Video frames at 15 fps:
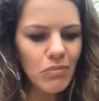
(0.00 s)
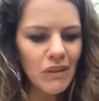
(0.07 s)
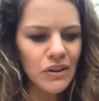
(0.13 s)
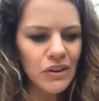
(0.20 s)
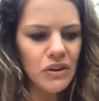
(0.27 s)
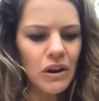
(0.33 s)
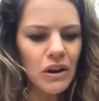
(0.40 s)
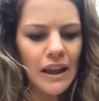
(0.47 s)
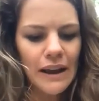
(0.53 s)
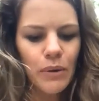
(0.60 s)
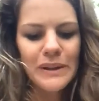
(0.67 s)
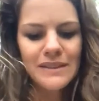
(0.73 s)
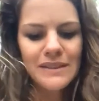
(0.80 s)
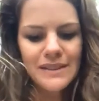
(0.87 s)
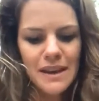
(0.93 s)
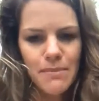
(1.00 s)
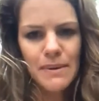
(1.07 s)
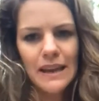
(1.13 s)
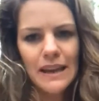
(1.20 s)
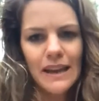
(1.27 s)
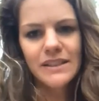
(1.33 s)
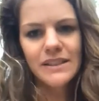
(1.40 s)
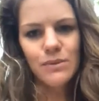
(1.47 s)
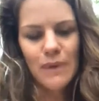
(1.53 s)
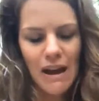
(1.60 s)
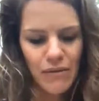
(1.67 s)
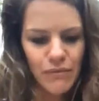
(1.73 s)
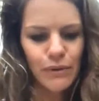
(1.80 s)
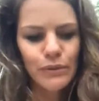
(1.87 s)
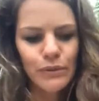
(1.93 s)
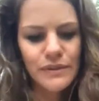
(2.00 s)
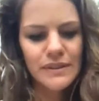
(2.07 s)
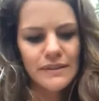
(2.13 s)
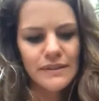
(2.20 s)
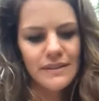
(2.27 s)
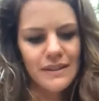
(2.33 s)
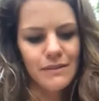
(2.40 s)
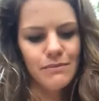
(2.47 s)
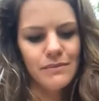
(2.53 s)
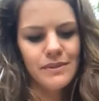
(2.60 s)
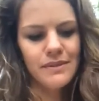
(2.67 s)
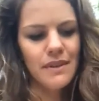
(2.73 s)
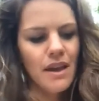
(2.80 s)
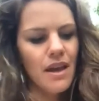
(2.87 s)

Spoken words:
you know, like we're deepening into our root systems,